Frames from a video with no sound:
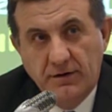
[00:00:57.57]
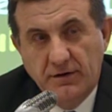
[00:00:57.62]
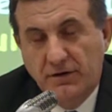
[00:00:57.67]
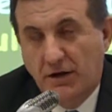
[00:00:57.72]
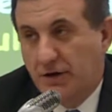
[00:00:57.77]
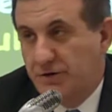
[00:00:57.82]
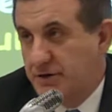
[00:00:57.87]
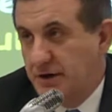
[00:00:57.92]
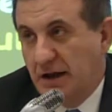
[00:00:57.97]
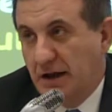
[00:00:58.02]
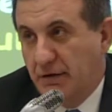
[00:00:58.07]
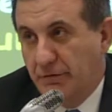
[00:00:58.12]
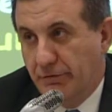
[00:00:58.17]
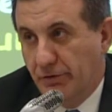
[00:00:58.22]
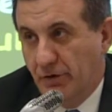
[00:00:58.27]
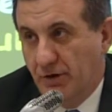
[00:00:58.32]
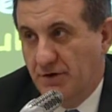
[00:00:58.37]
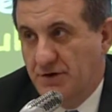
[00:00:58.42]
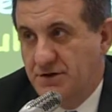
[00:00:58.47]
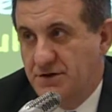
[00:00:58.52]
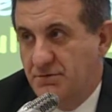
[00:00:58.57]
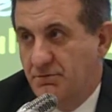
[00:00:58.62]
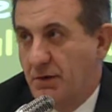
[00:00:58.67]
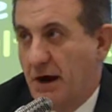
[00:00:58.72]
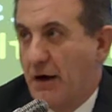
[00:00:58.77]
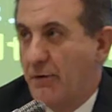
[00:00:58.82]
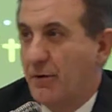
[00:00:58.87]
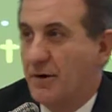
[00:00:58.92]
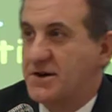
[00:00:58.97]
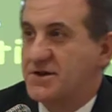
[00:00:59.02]
not influence.
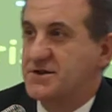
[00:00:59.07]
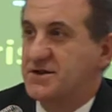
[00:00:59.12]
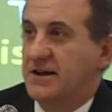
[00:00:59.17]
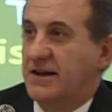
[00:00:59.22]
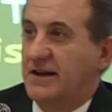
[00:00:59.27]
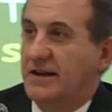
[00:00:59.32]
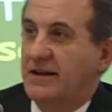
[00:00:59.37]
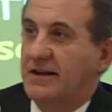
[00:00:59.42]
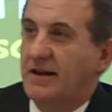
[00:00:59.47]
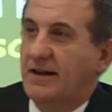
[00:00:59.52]
Power is the